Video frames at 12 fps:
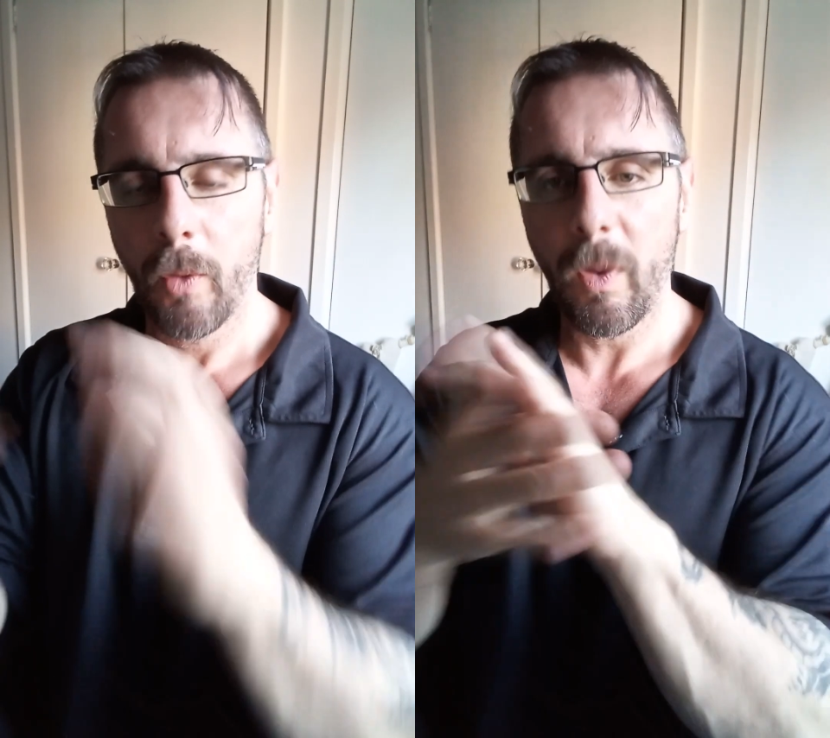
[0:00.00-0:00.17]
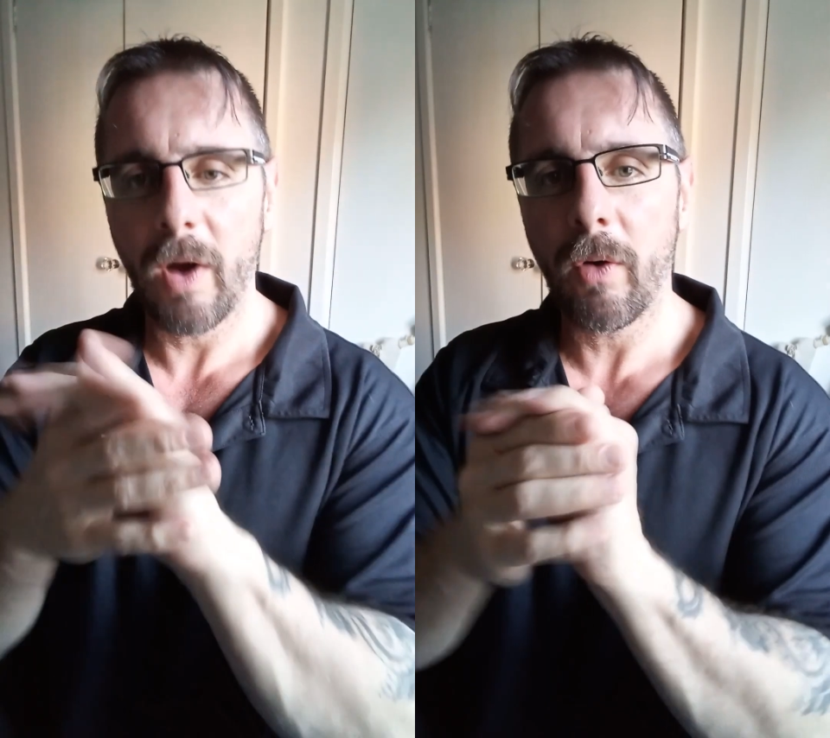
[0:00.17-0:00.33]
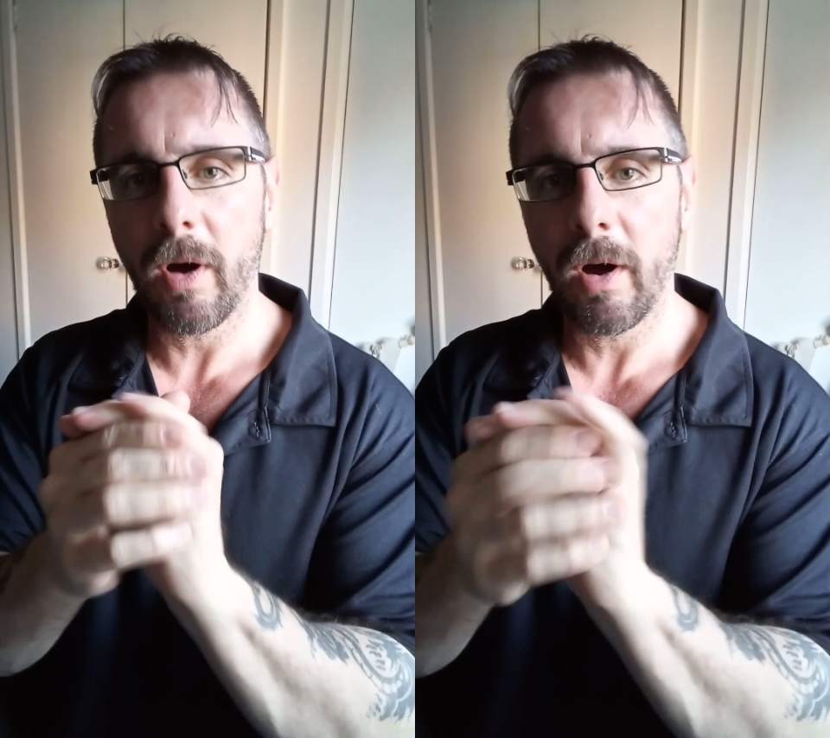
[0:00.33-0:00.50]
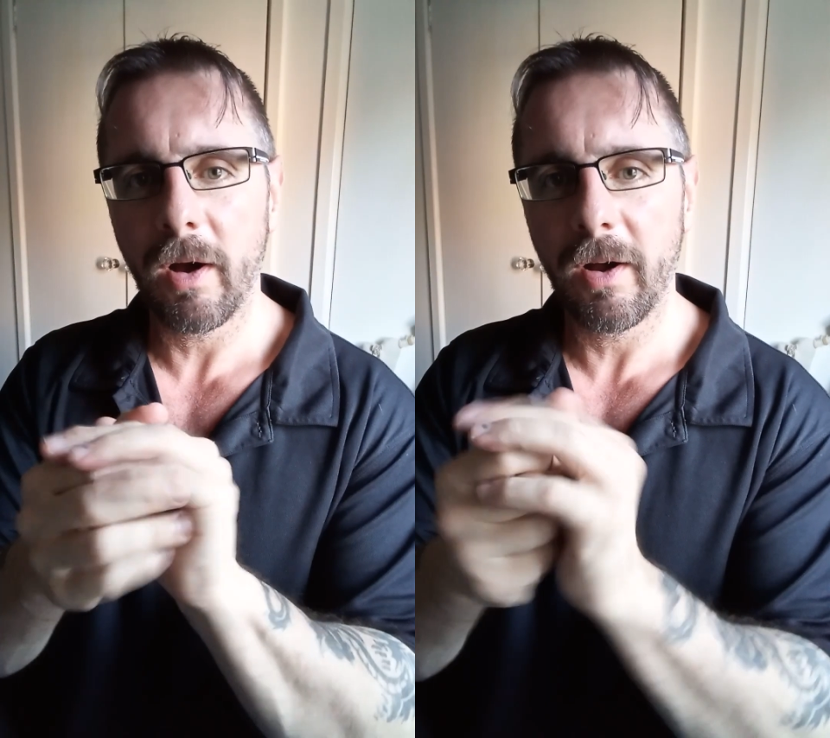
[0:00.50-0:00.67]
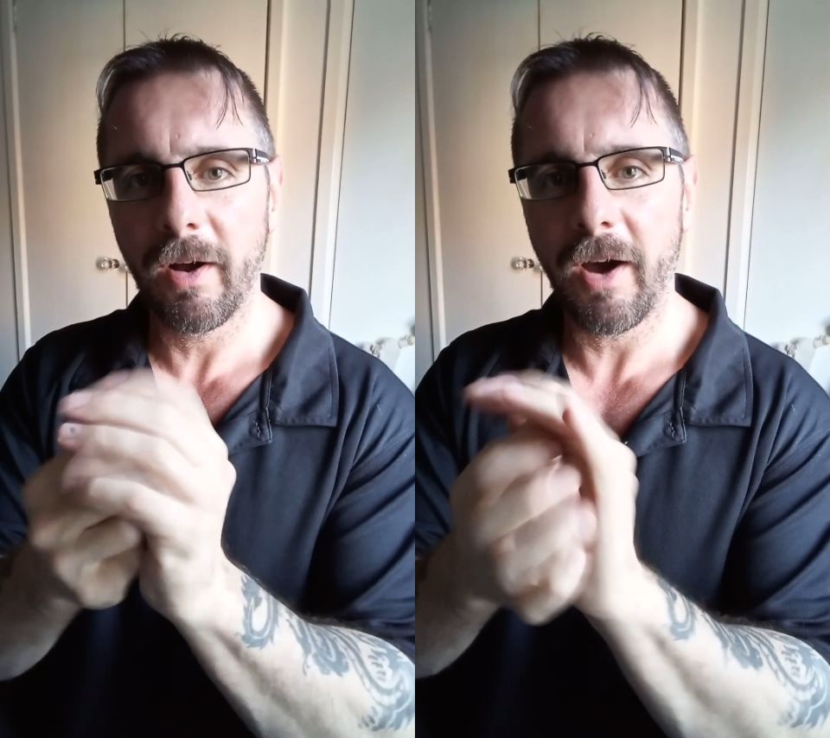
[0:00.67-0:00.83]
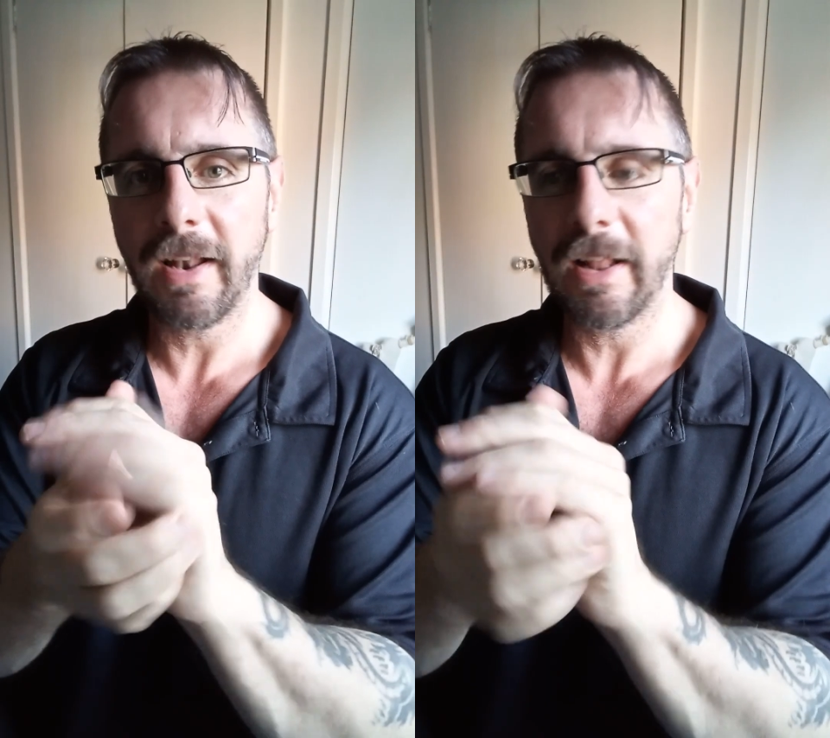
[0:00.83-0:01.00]
Well,
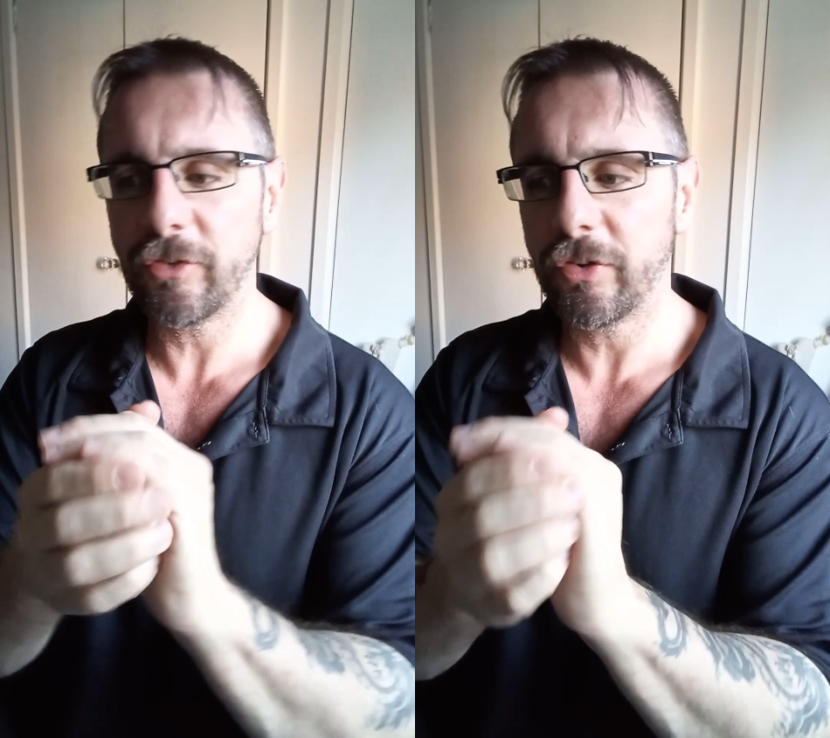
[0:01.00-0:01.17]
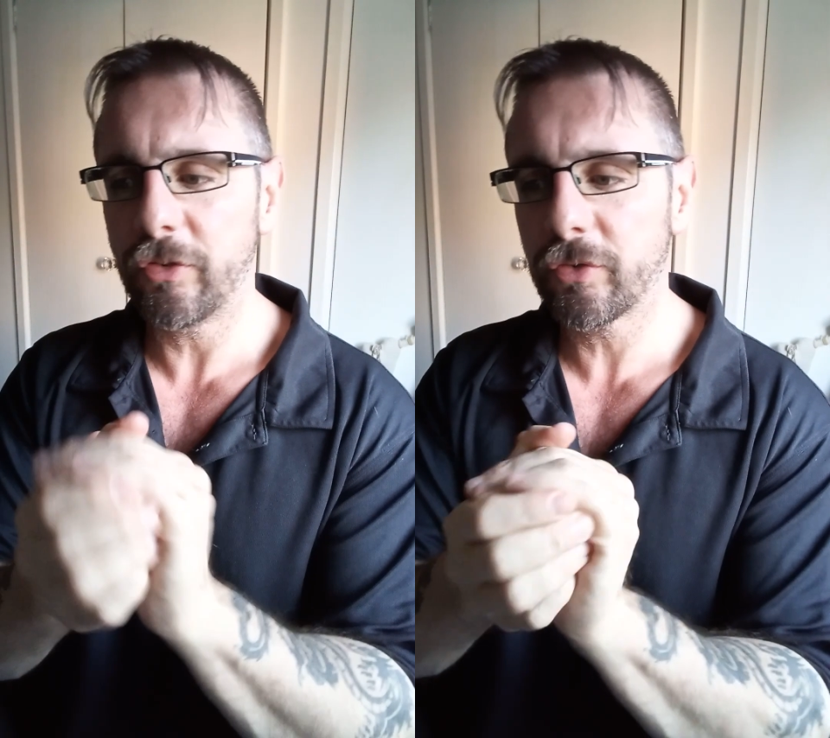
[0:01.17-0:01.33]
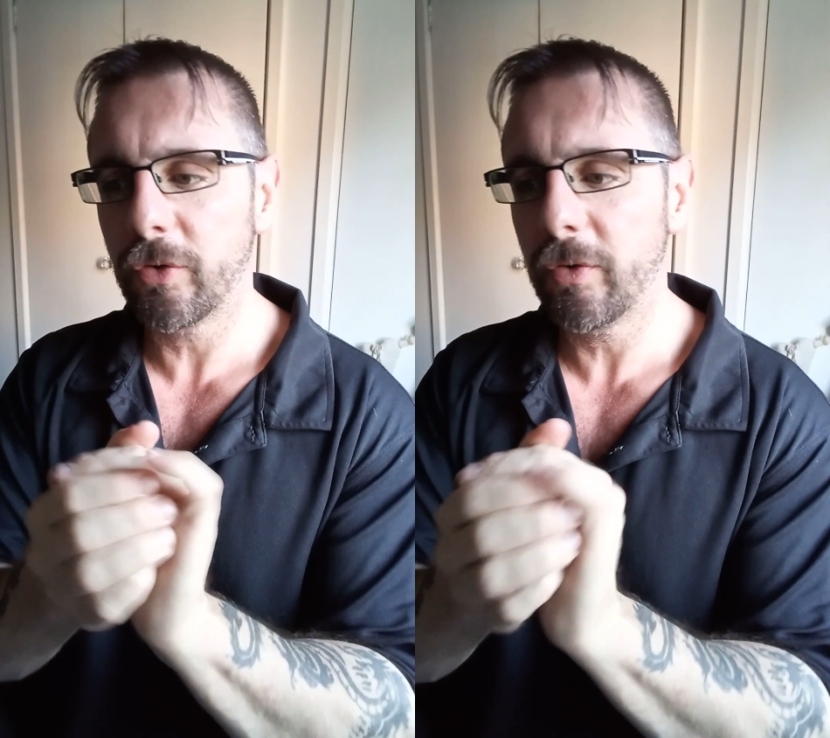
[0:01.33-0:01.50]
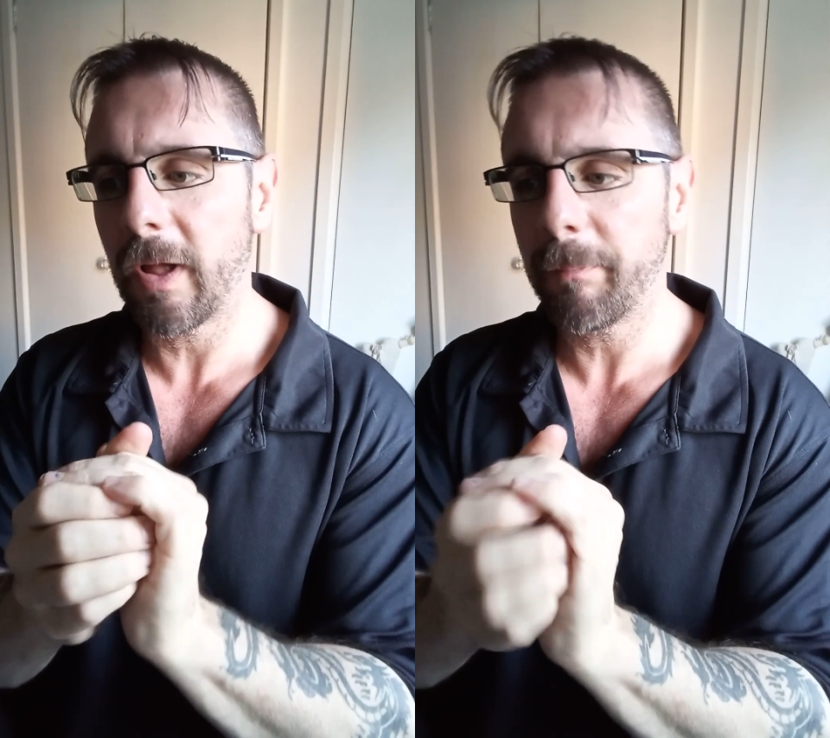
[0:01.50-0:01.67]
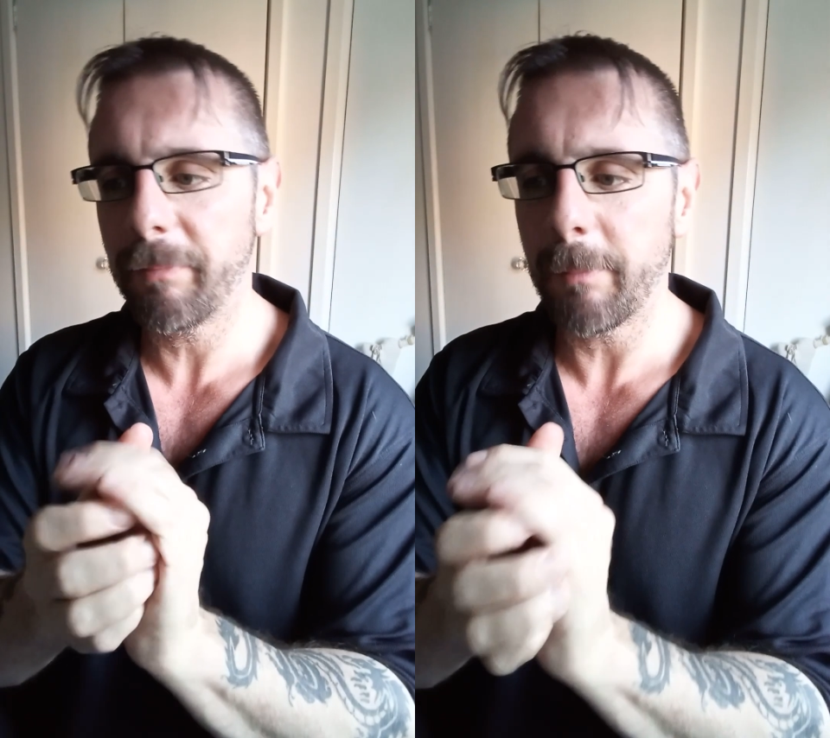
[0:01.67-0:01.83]
I literally screwed up